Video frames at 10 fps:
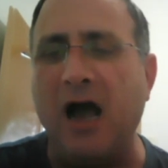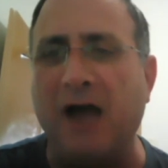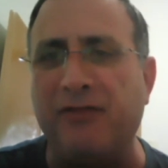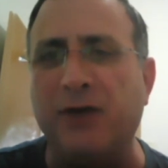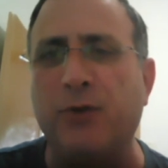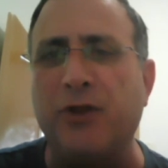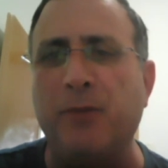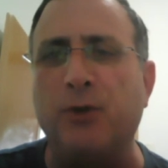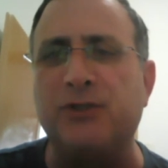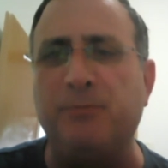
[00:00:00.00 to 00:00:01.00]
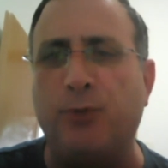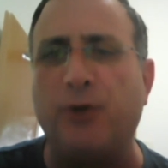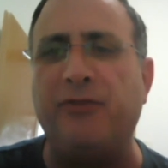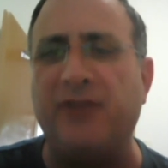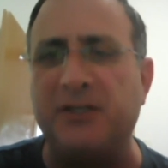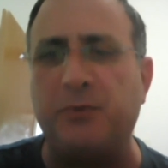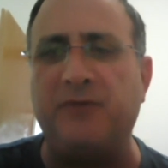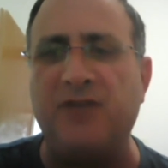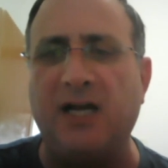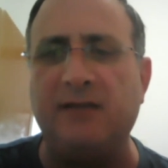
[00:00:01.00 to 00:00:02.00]
think one of the most important things we've
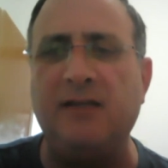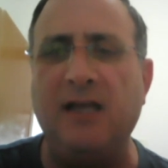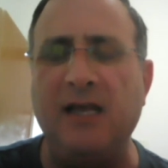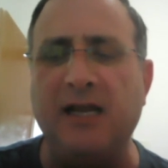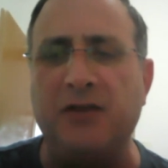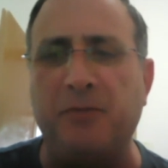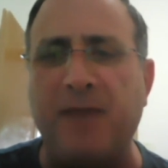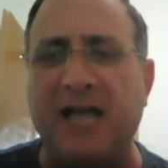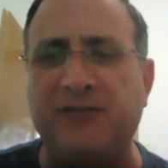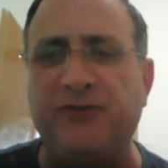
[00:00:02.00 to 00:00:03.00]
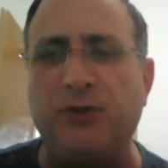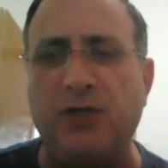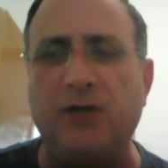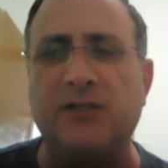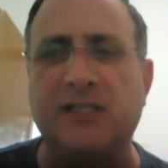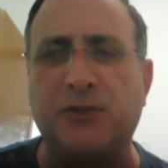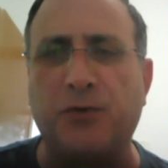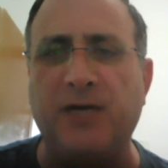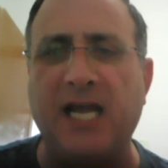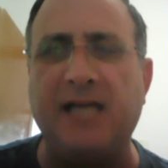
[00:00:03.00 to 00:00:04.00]
done in the past few years is
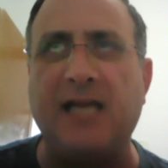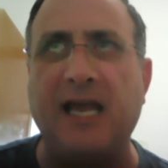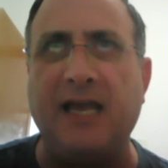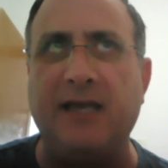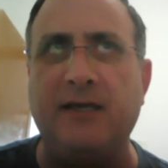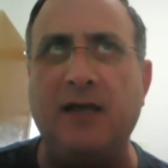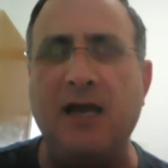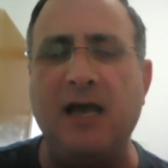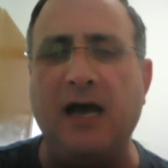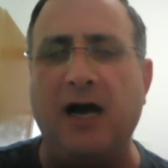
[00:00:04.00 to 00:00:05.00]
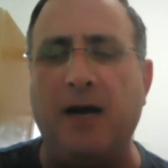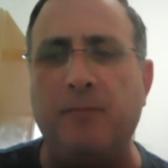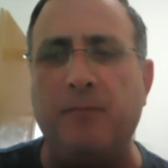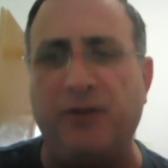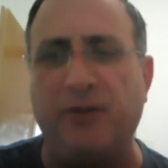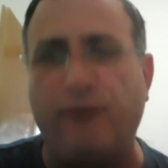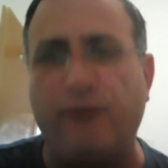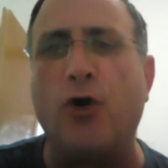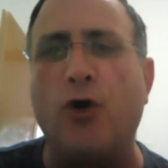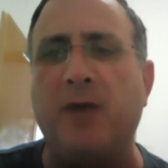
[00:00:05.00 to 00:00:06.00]
create the
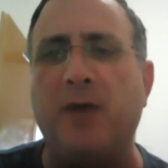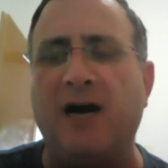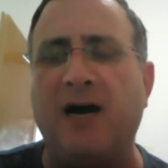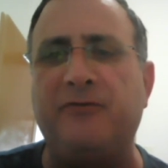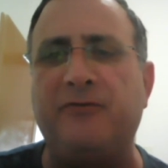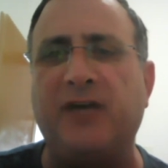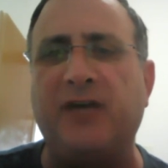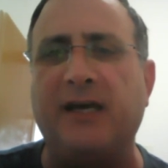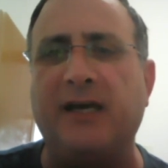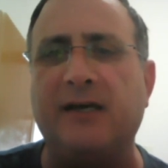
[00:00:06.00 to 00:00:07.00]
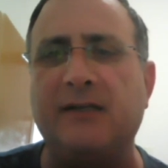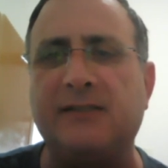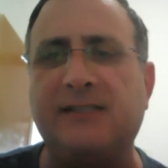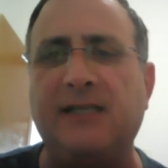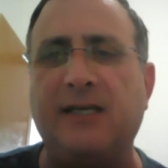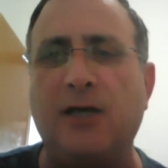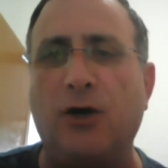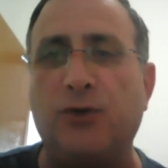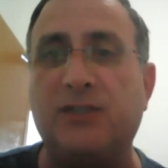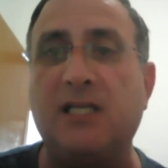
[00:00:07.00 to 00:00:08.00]
forum of CEOs
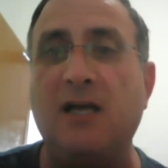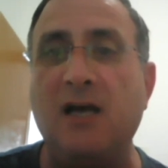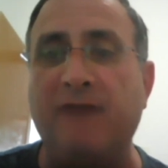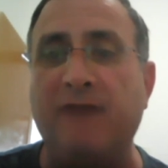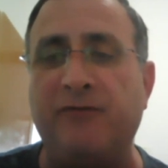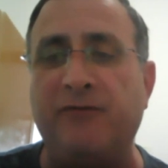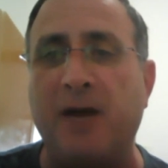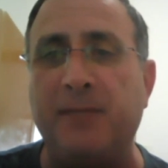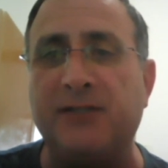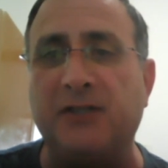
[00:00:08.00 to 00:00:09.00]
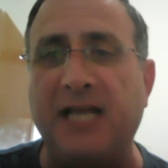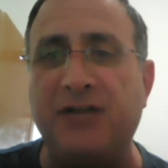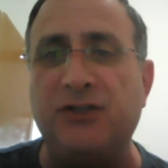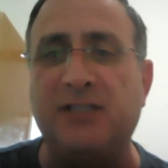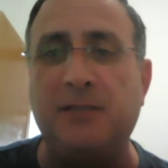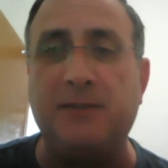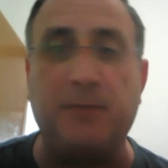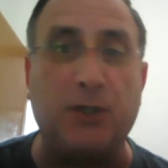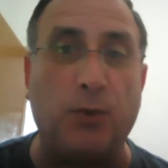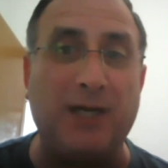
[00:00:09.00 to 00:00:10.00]
of environmental agencies. Because what
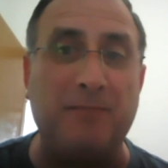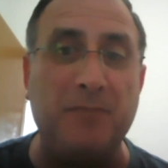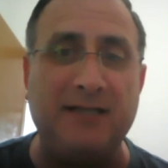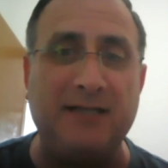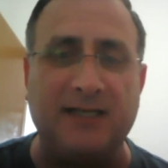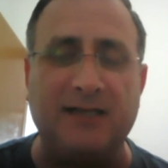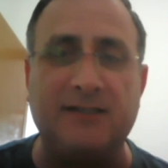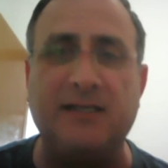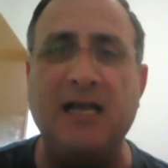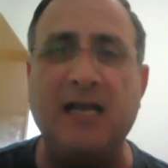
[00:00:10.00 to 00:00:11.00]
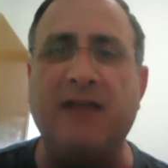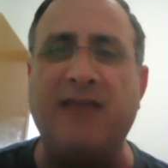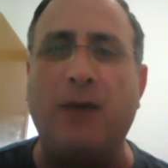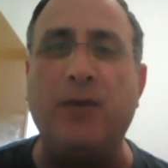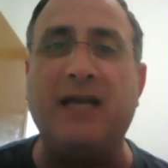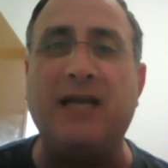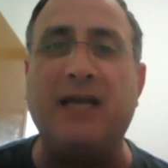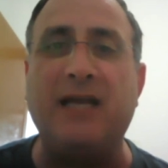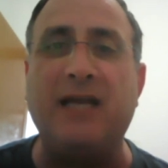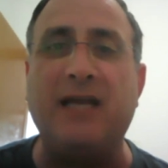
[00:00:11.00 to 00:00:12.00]
it means is that we
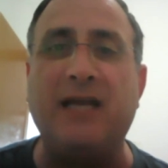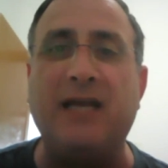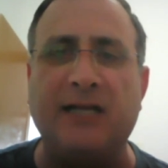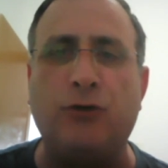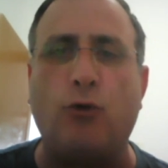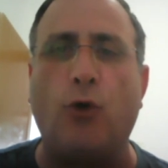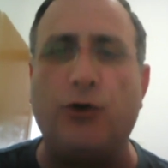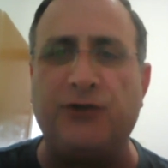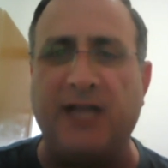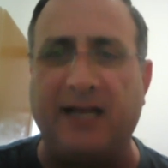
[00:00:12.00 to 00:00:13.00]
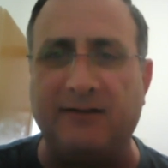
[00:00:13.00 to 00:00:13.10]
collaborate and coordinate